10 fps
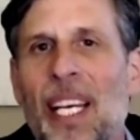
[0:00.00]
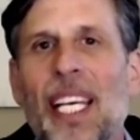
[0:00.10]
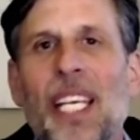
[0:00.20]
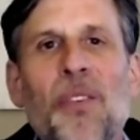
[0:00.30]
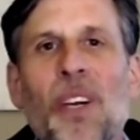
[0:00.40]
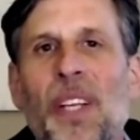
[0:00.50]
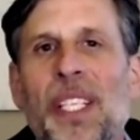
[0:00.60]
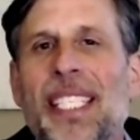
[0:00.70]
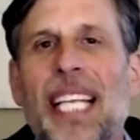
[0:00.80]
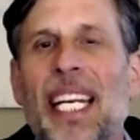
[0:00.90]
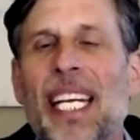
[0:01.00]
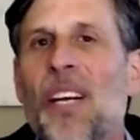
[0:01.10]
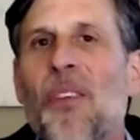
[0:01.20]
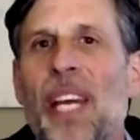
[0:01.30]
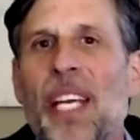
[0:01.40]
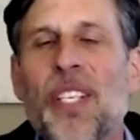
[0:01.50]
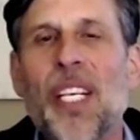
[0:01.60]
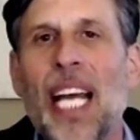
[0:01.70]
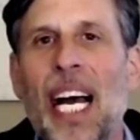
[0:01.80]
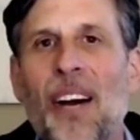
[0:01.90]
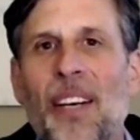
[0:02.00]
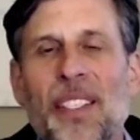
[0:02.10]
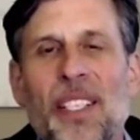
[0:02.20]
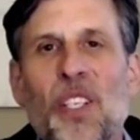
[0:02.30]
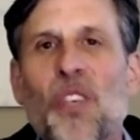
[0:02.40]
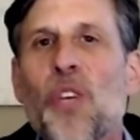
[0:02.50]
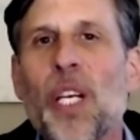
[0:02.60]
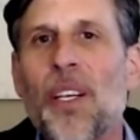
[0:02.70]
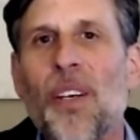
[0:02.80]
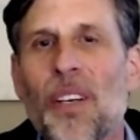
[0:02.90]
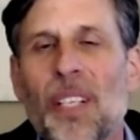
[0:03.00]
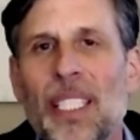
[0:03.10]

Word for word: He really set innovation out as a critical